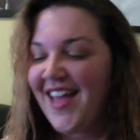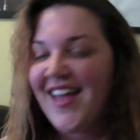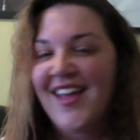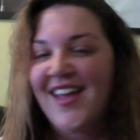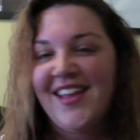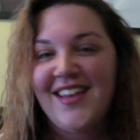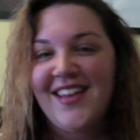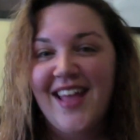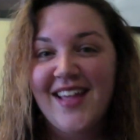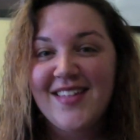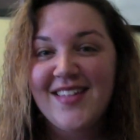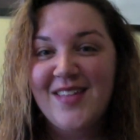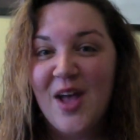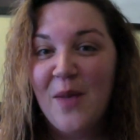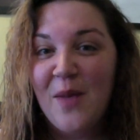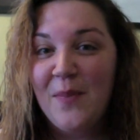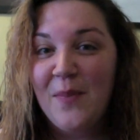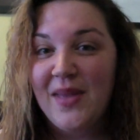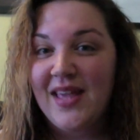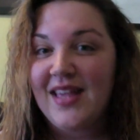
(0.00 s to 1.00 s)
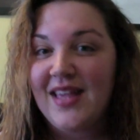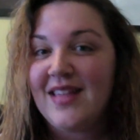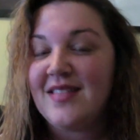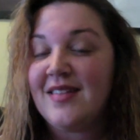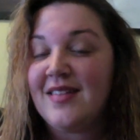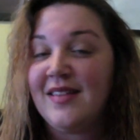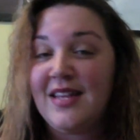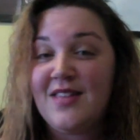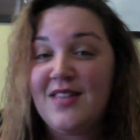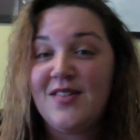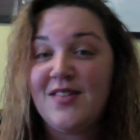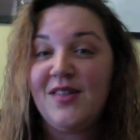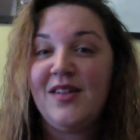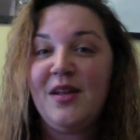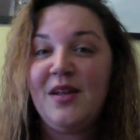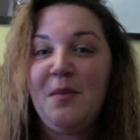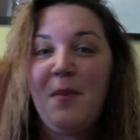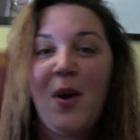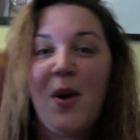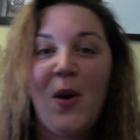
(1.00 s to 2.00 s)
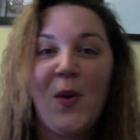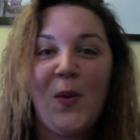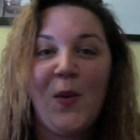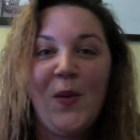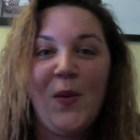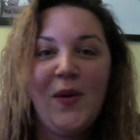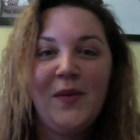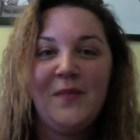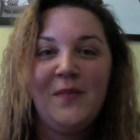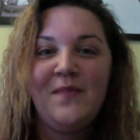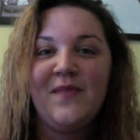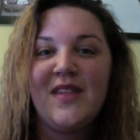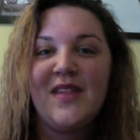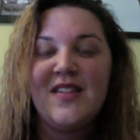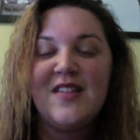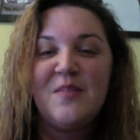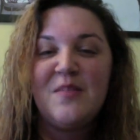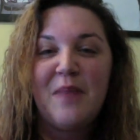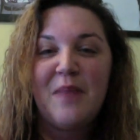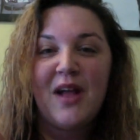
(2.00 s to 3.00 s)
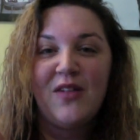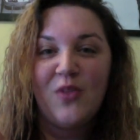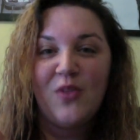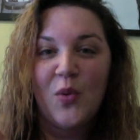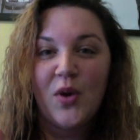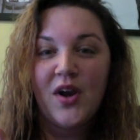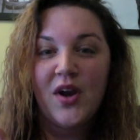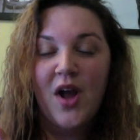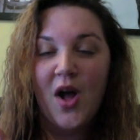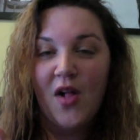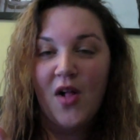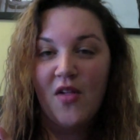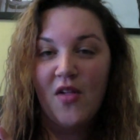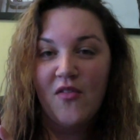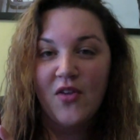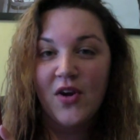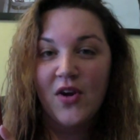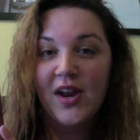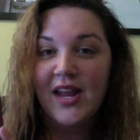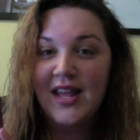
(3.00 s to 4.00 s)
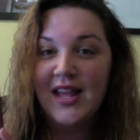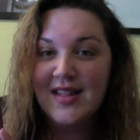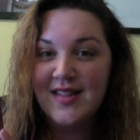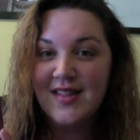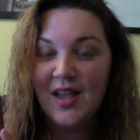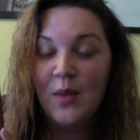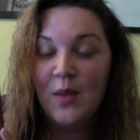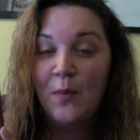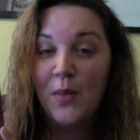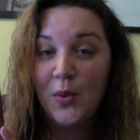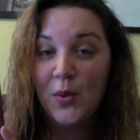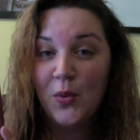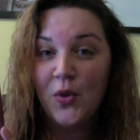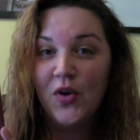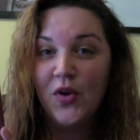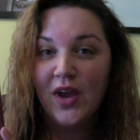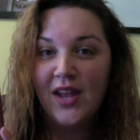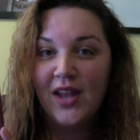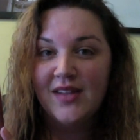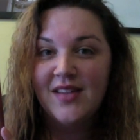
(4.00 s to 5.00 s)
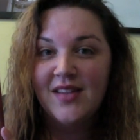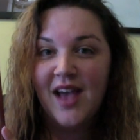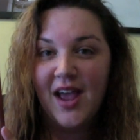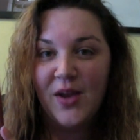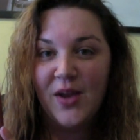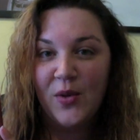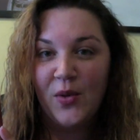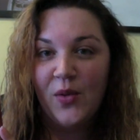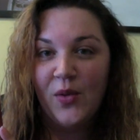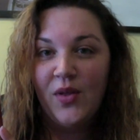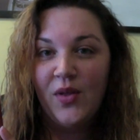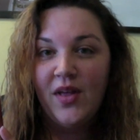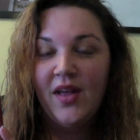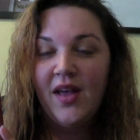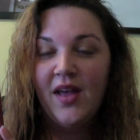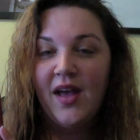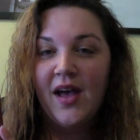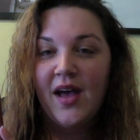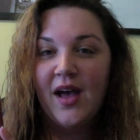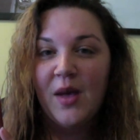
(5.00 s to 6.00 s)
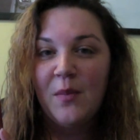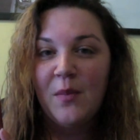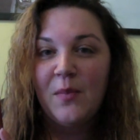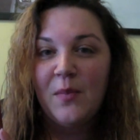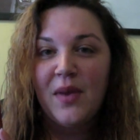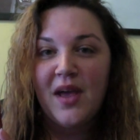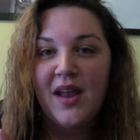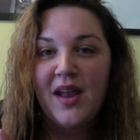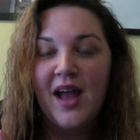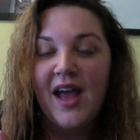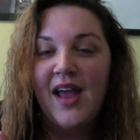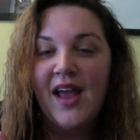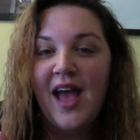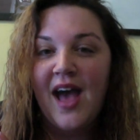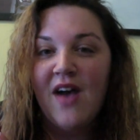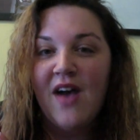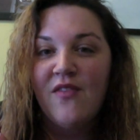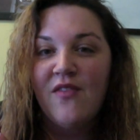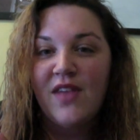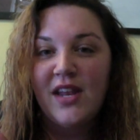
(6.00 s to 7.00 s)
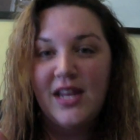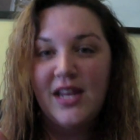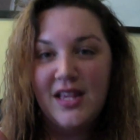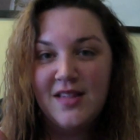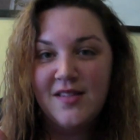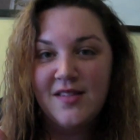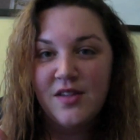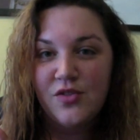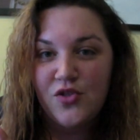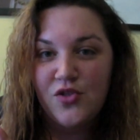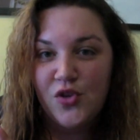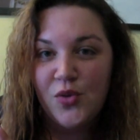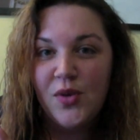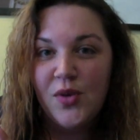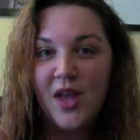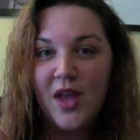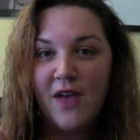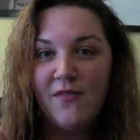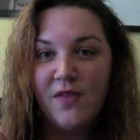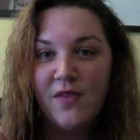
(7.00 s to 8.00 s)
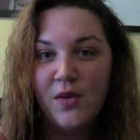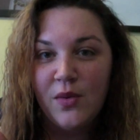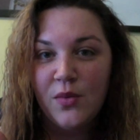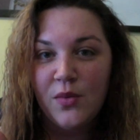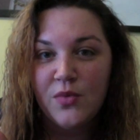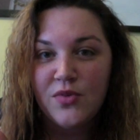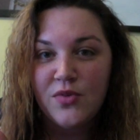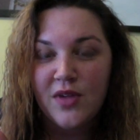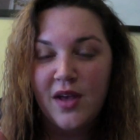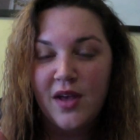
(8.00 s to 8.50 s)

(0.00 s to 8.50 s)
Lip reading: Next up is Liesl and Poe. This is by Lauren Oliver. It is a middle grade title, but I have a niece and two nephews.